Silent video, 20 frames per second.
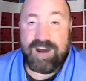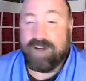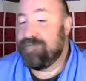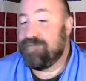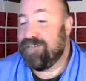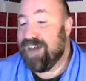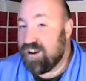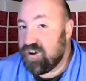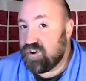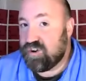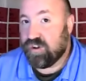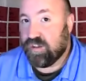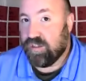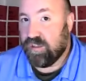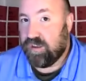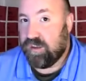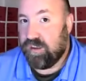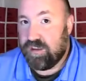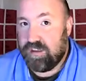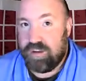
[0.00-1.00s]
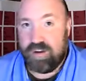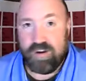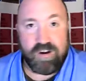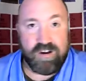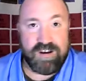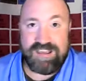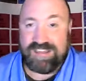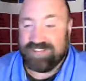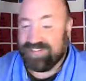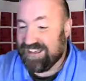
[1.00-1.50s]
eventually you're going
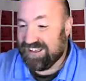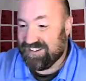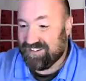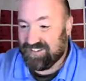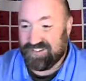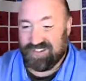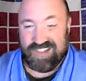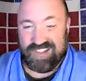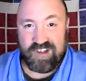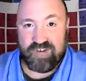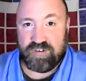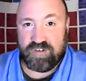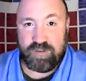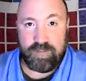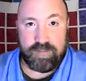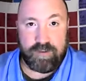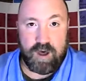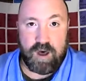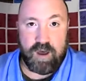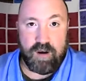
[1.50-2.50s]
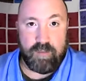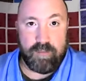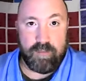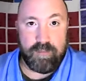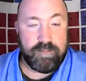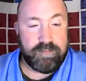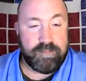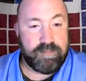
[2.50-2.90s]
to get that sludge at the bottom